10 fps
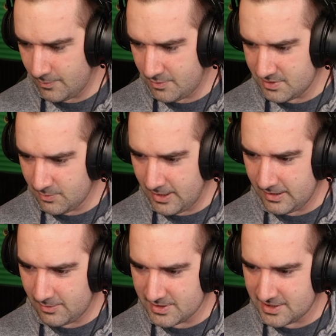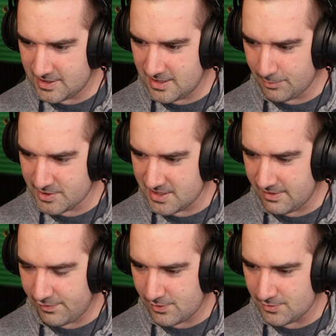Well, wait, there was a
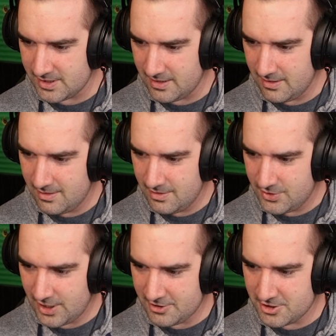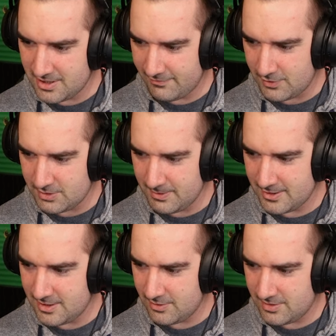difficulty. Change the difficulty to
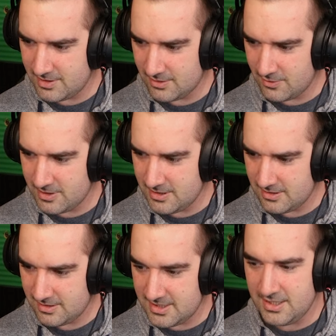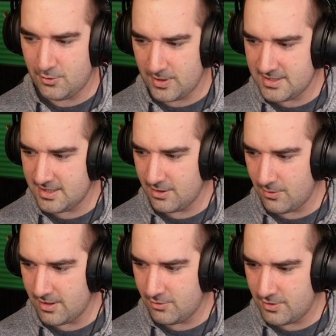be a decreasing
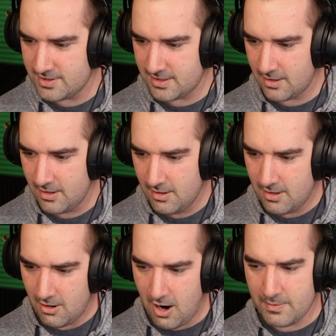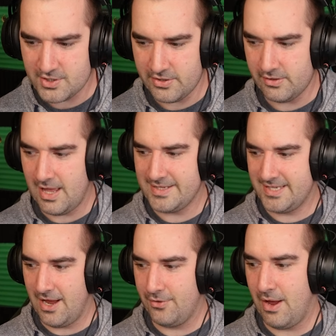or increasing. Oh, I was on less
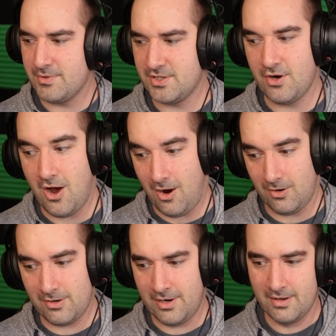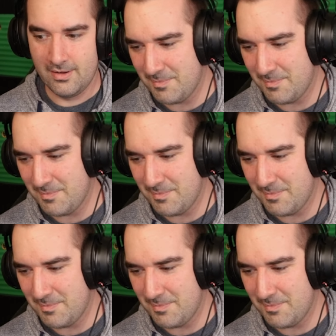health. I was on hard.